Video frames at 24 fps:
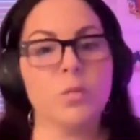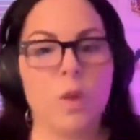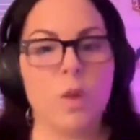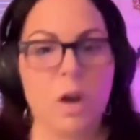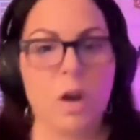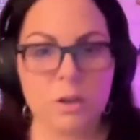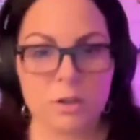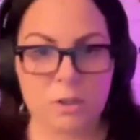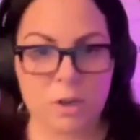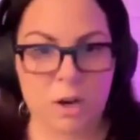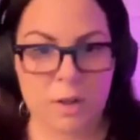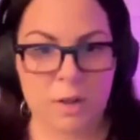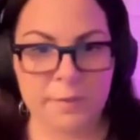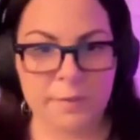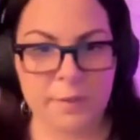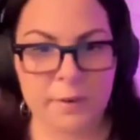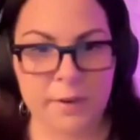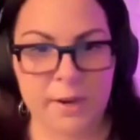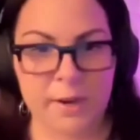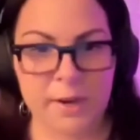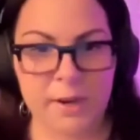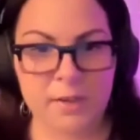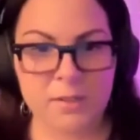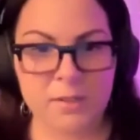water on their
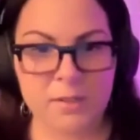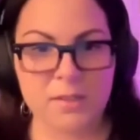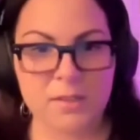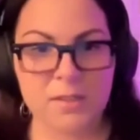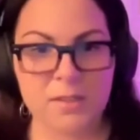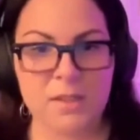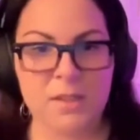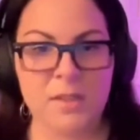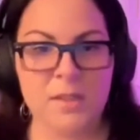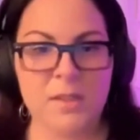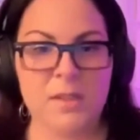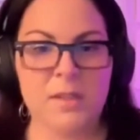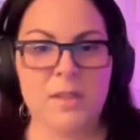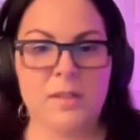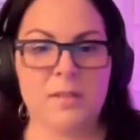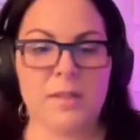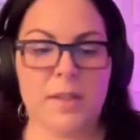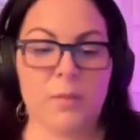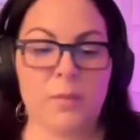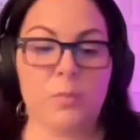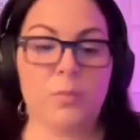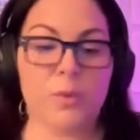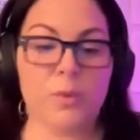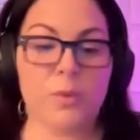hands.
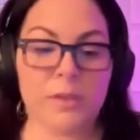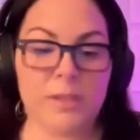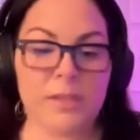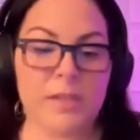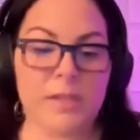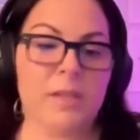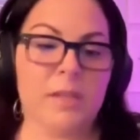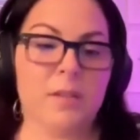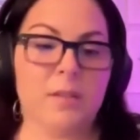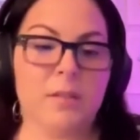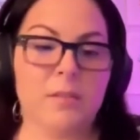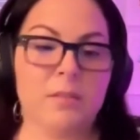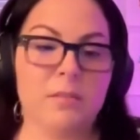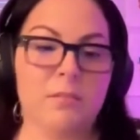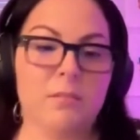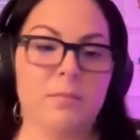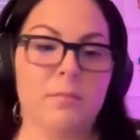Like really